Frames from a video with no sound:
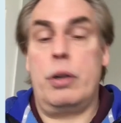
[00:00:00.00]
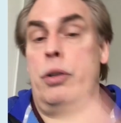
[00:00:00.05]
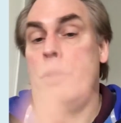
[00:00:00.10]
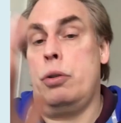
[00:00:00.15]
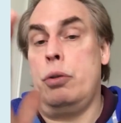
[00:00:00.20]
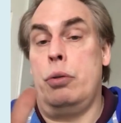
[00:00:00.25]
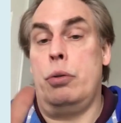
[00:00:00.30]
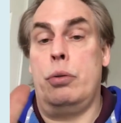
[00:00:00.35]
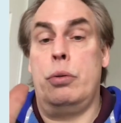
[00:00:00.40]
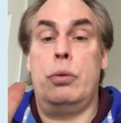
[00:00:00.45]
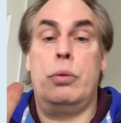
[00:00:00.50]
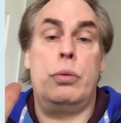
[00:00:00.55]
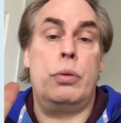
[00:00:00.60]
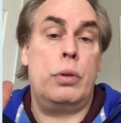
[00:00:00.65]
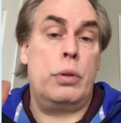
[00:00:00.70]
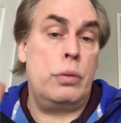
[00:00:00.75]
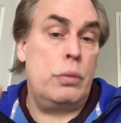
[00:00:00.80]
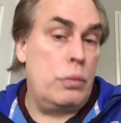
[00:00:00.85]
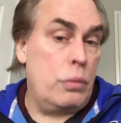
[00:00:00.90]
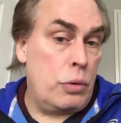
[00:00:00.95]
to
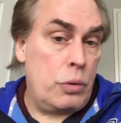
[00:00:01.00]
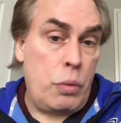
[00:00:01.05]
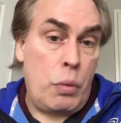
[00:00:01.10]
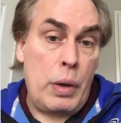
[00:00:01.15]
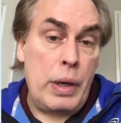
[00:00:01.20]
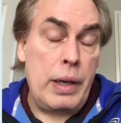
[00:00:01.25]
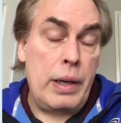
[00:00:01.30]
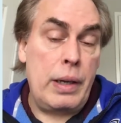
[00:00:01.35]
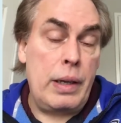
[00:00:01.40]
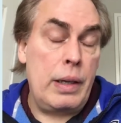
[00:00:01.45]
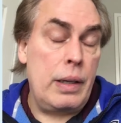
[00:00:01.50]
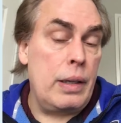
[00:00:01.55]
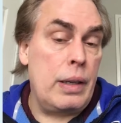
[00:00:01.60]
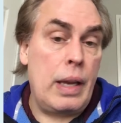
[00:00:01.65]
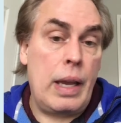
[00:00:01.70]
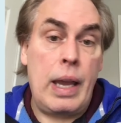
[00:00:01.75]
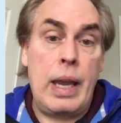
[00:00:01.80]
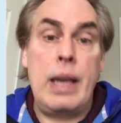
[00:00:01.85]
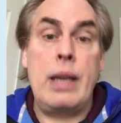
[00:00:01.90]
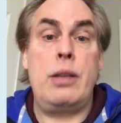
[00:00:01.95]

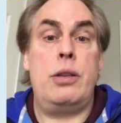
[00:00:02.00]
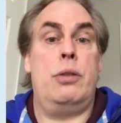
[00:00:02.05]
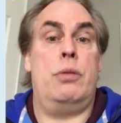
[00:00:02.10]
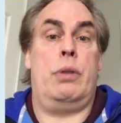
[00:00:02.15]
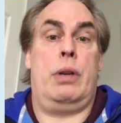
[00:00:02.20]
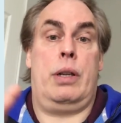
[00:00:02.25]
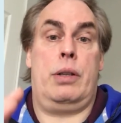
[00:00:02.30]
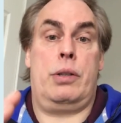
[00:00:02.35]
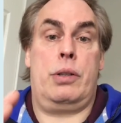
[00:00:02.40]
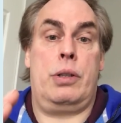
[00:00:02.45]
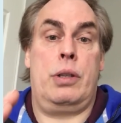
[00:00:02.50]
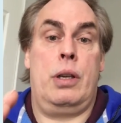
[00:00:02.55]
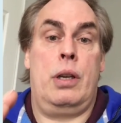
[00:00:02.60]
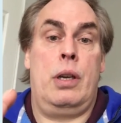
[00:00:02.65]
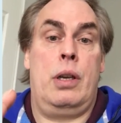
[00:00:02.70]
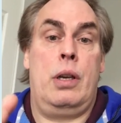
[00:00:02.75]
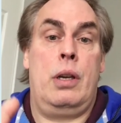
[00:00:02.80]
28 units.